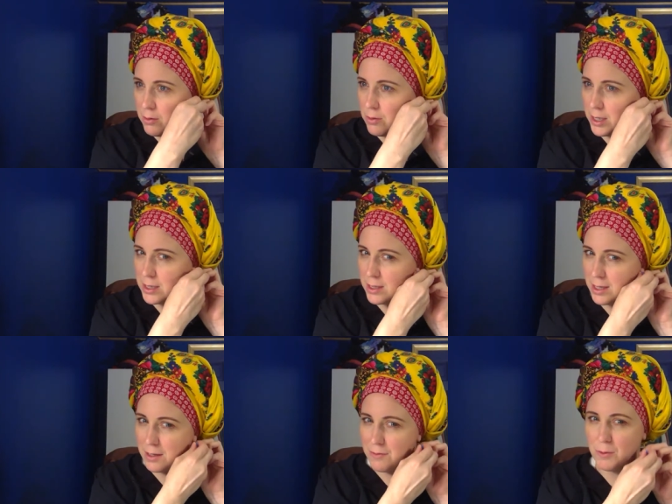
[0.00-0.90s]
always
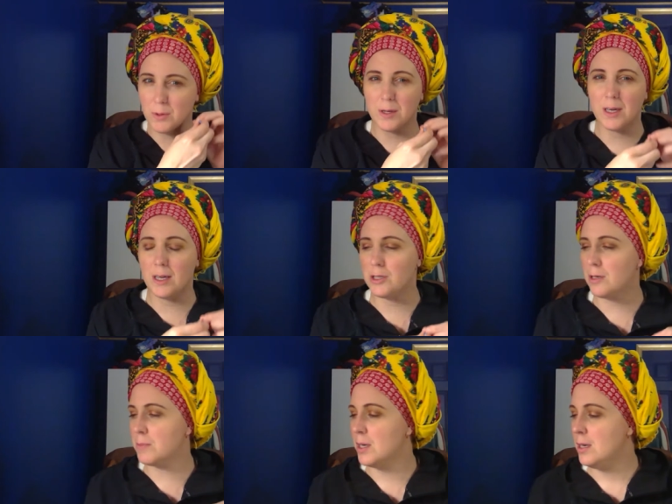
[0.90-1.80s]
think of corn and
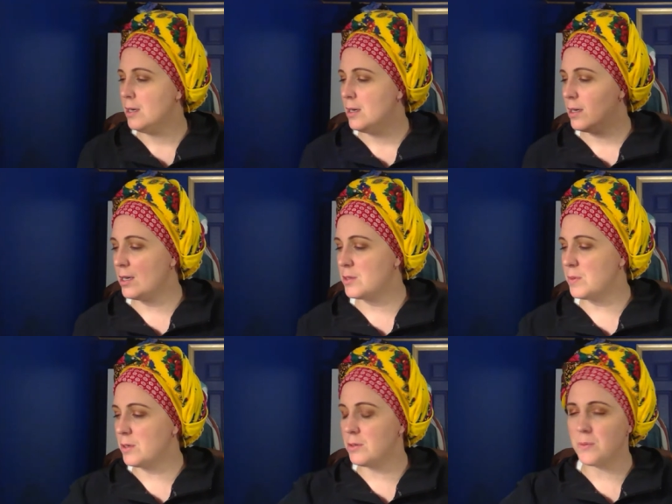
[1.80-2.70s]
ketchup. And it's
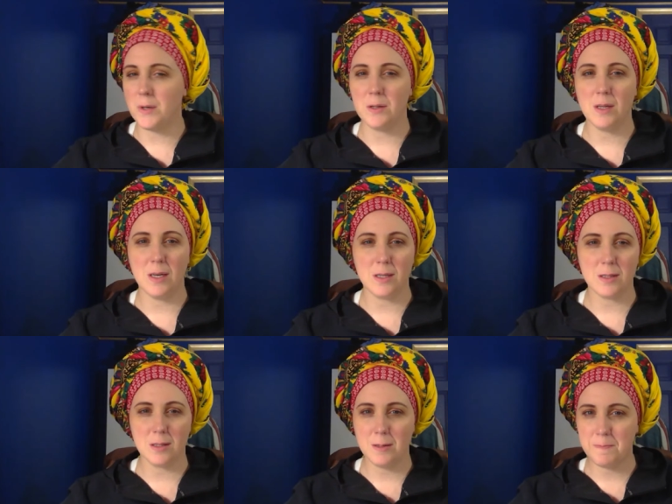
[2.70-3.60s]
one of those weird things.
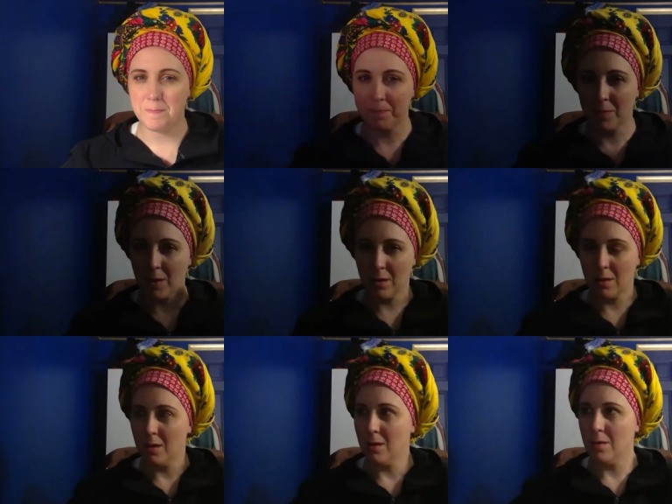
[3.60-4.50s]

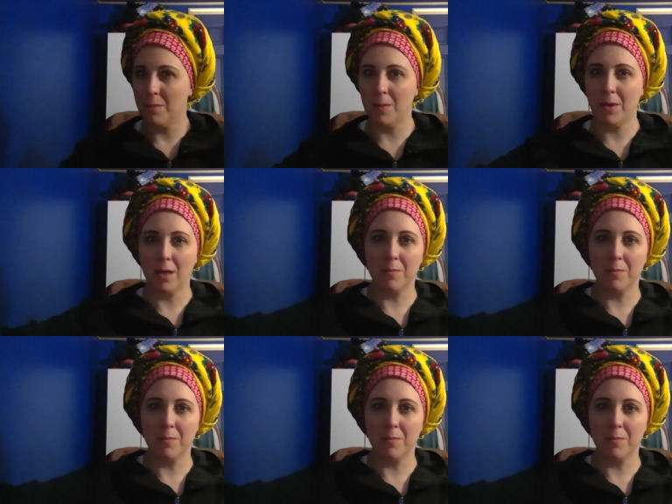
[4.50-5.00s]
Me being